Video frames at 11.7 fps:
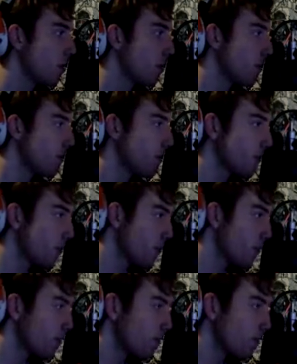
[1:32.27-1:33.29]

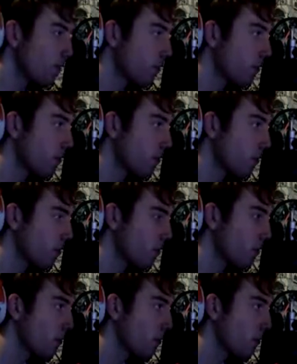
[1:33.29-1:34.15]
Nothing is said.